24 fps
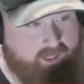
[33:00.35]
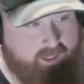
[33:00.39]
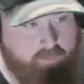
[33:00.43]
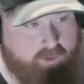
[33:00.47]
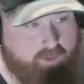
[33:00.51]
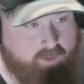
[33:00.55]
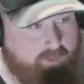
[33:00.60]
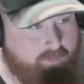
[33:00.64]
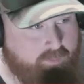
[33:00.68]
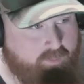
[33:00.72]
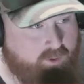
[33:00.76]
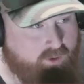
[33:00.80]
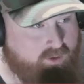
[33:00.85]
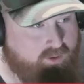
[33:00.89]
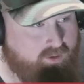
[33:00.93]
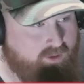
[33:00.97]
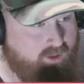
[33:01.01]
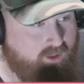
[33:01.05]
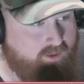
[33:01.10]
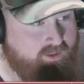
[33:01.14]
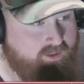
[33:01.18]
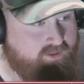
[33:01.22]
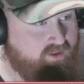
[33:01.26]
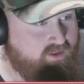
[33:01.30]
I'm going to be putting,
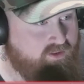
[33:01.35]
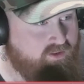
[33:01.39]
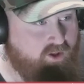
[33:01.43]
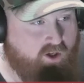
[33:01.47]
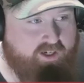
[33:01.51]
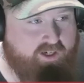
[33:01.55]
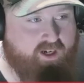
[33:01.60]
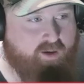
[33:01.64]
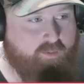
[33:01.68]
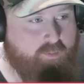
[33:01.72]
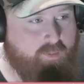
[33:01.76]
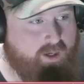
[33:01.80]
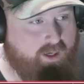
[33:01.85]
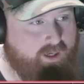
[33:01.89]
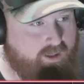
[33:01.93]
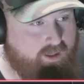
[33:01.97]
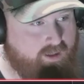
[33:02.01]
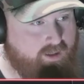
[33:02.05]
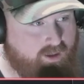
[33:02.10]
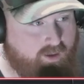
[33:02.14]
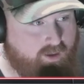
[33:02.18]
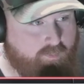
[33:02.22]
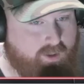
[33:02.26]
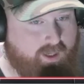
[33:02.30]
this is already on my
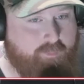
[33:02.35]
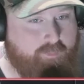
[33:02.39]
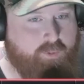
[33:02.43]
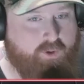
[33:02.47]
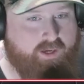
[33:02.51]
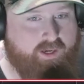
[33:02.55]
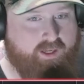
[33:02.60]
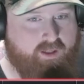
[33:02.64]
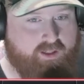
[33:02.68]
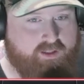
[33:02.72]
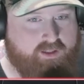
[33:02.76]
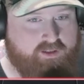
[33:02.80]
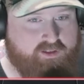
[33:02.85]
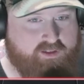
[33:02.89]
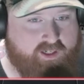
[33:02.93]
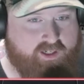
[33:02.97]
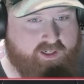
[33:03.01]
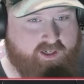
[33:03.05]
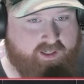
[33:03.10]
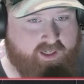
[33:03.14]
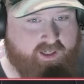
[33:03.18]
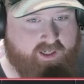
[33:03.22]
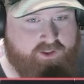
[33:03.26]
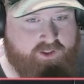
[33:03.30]
playlist.
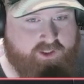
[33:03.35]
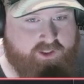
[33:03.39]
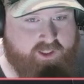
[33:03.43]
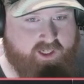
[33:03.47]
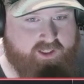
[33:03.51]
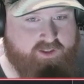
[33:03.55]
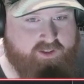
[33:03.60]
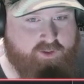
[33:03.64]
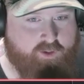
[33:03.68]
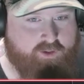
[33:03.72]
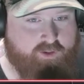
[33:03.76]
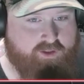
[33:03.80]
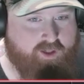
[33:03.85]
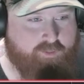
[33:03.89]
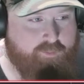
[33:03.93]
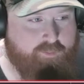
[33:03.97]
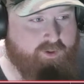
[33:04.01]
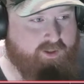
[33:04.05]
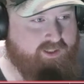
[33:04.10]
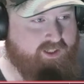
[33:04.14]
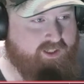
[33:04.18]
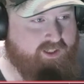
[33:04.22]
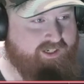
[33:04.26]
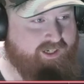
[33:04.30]
I got you guys hooked up
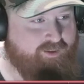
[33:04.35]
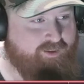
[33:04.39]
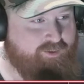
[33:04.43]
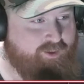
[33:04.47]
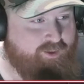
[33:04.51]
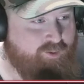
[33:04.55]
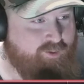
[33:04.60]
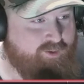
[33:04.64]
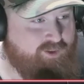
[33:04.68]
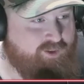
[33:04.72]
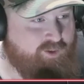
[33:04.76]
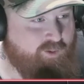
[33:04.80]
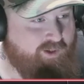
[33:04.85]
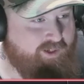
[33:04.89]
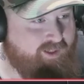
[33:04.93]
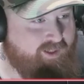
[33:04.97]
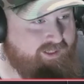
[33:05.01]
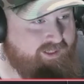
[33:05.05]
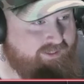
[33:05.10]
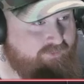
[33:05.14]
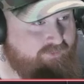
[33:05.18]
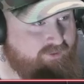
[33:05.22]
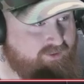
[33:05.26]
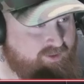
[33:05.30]
on there now too. So I can
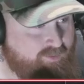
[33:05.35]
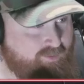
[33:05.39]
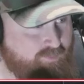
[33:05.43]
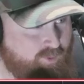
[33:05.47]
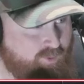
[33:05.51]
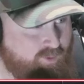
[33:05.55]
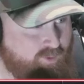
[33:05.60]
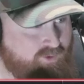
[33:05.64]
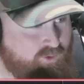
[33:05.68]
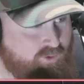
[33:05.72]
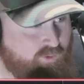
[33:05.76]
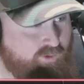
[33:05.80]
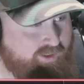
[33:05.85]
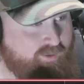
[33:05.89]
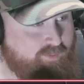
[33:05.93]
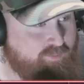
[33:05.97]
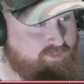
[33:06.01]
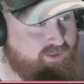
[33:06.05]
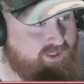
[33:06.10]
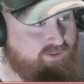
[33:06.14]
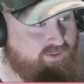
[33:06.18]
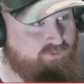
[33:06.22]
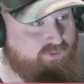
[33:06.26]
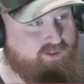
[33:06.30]
give you some more streams
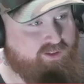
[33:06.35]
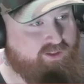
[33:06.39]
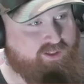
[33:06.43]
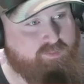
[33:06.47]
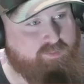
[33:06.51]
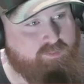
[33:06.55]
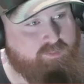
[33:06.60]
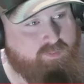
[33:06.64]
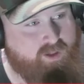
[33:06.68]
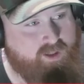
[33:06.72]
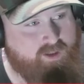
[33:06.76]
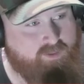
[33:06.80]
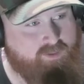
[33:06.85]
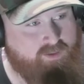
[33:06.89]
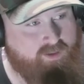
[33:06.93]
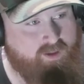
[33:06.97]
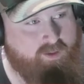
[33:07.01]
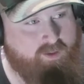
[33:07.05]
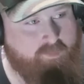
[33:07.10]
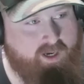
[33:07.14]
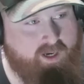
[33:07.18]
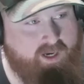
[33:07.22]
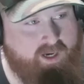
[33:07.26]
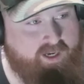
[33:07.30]
and everything
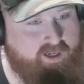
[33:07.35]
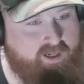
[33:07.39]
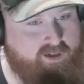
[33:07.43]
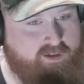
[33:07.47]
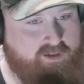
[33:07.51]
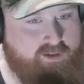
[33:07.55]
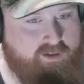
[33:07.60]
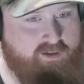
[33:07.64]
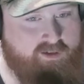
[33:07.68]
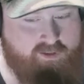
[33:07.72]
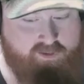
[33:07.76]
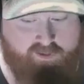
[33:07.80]
on my end.